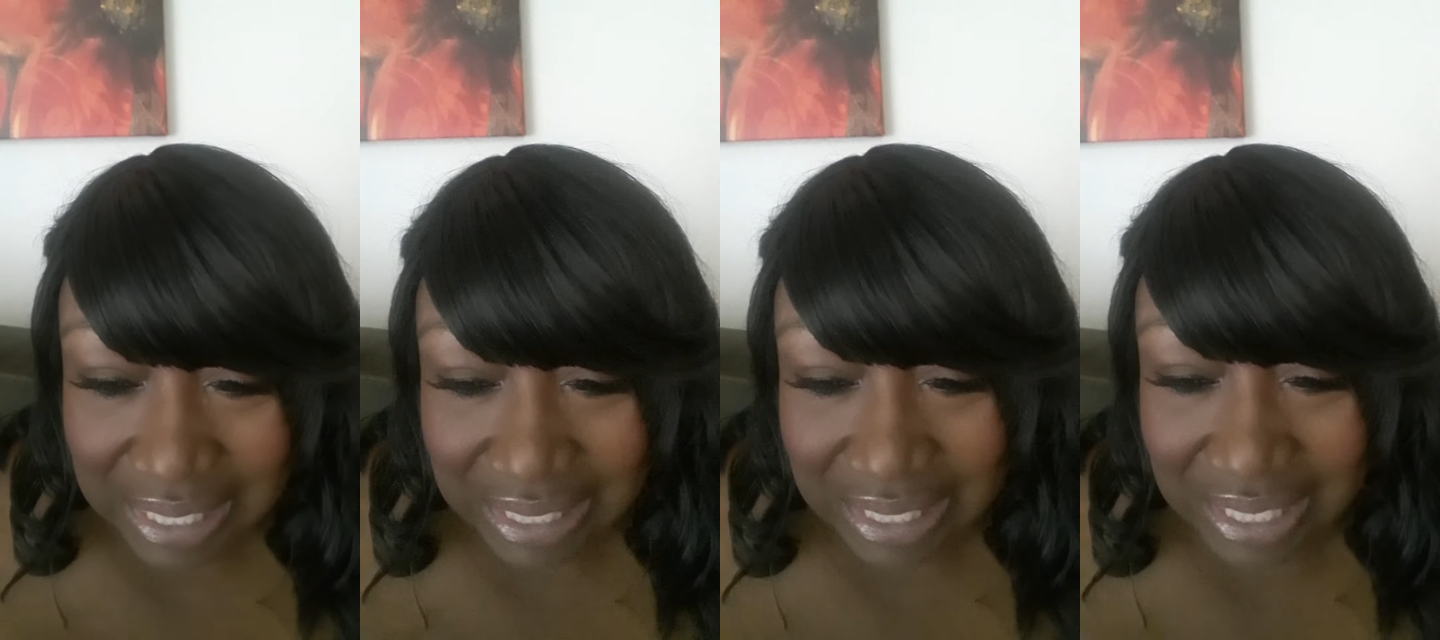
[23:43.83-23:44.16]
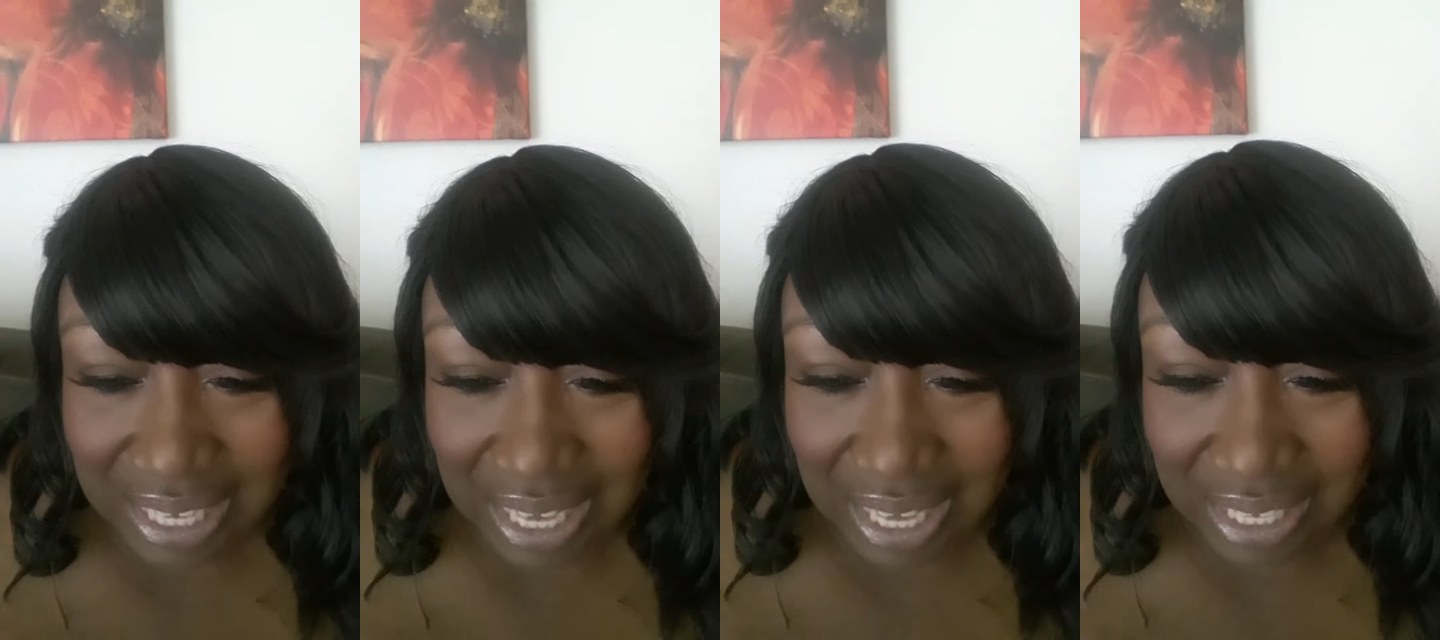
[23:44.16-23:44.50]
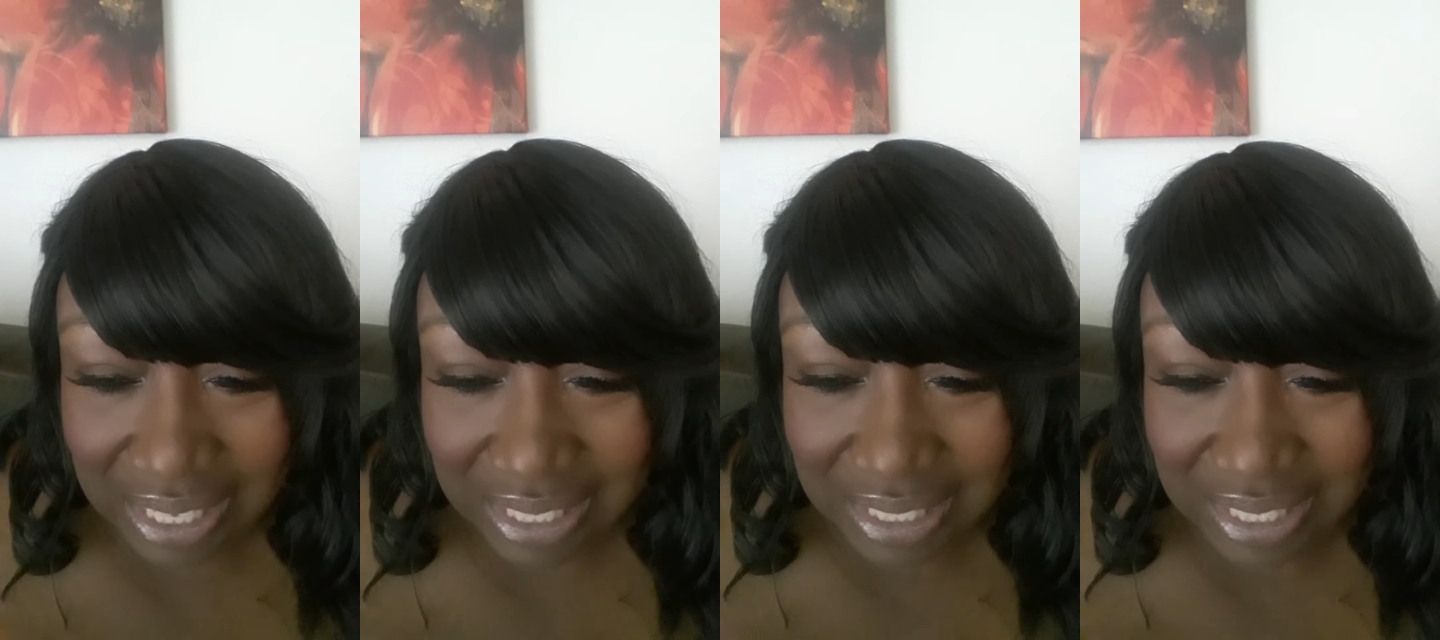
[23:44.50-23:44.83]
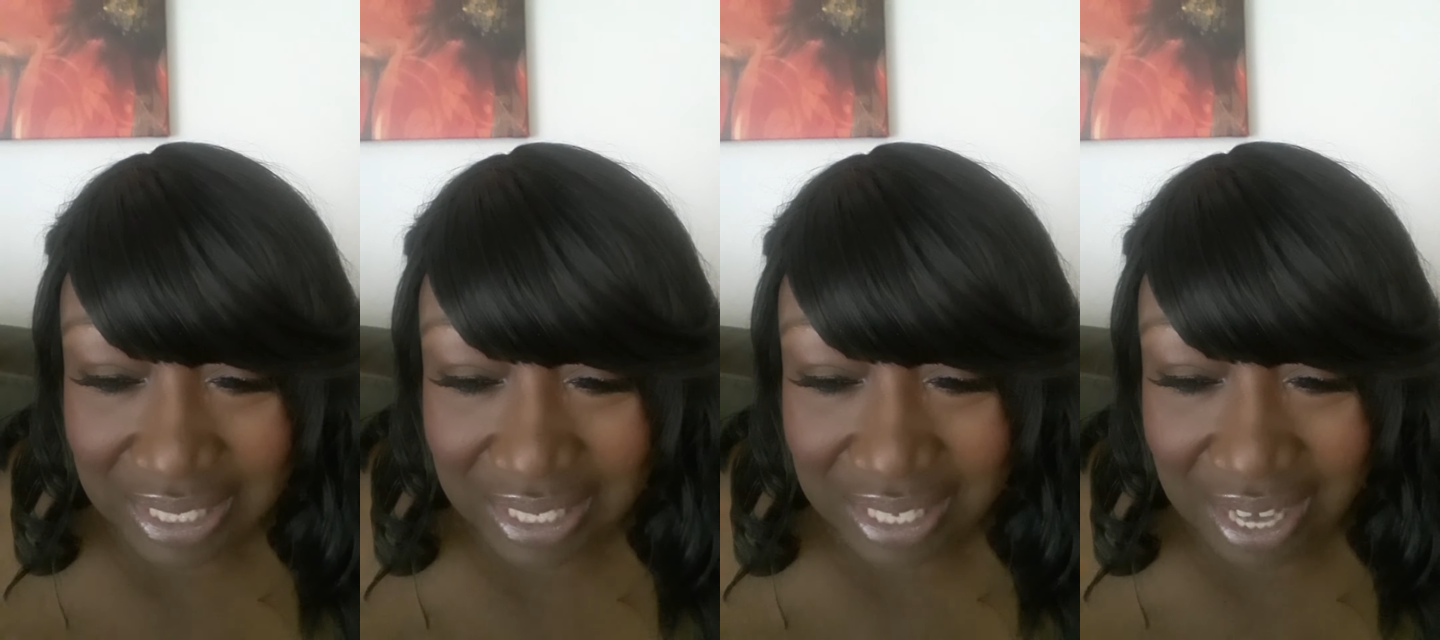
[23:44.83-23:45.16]
Sean and
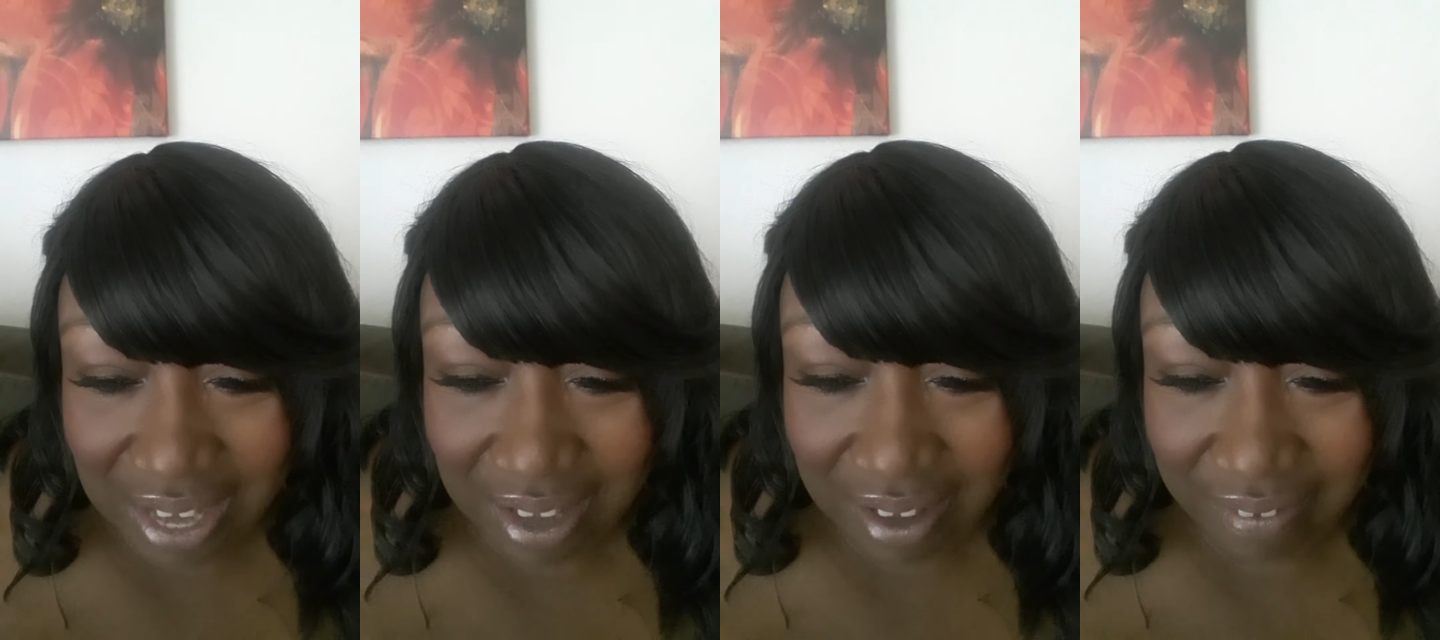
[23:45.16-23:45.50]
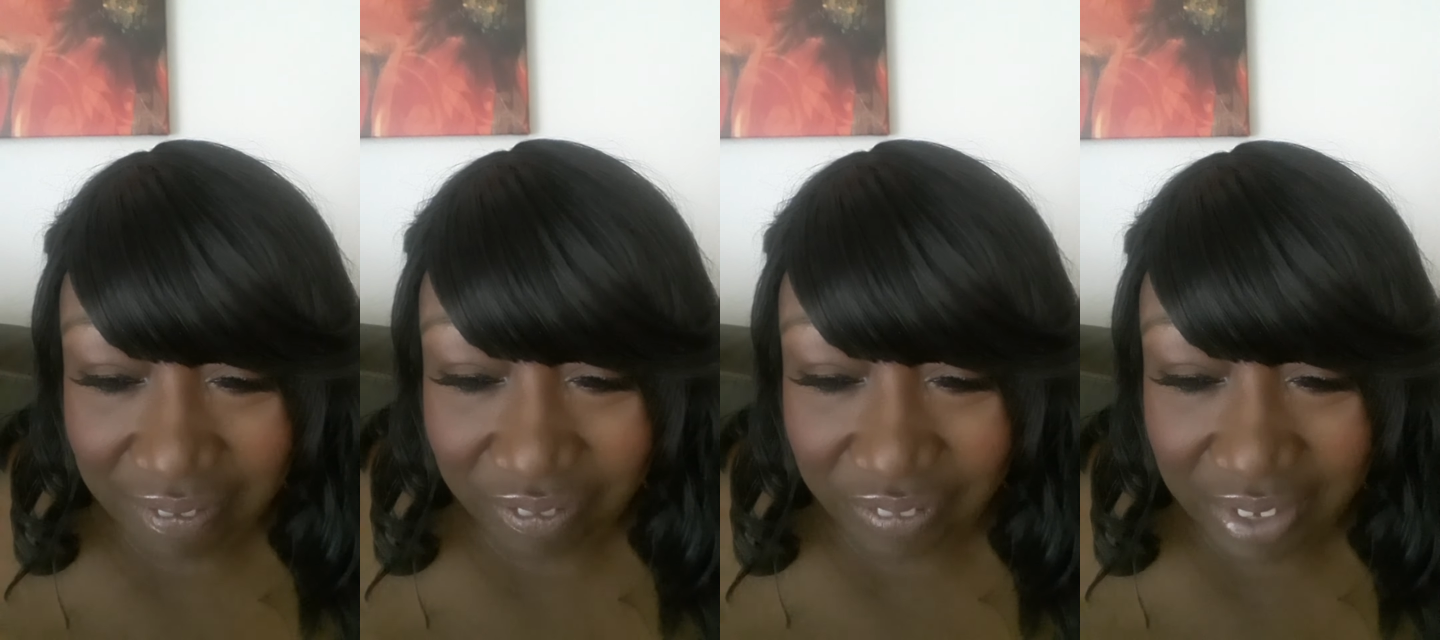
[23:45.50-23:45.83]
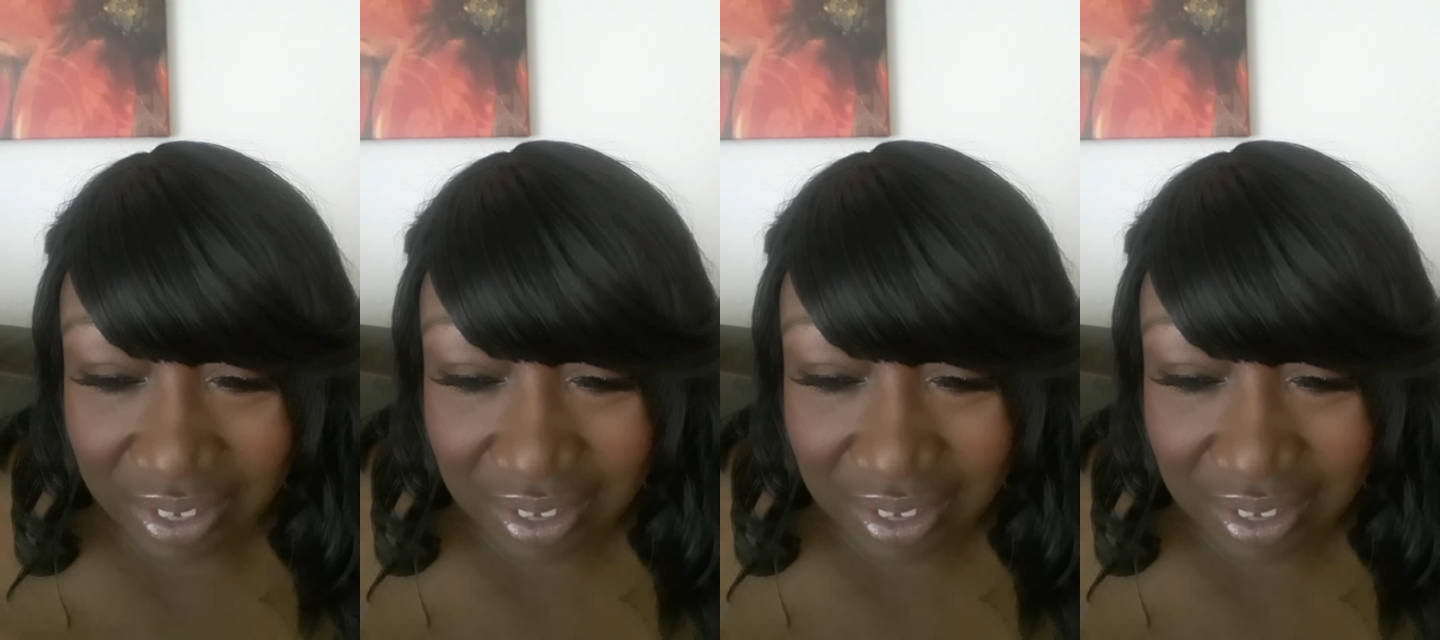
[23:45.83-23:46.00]
Steph,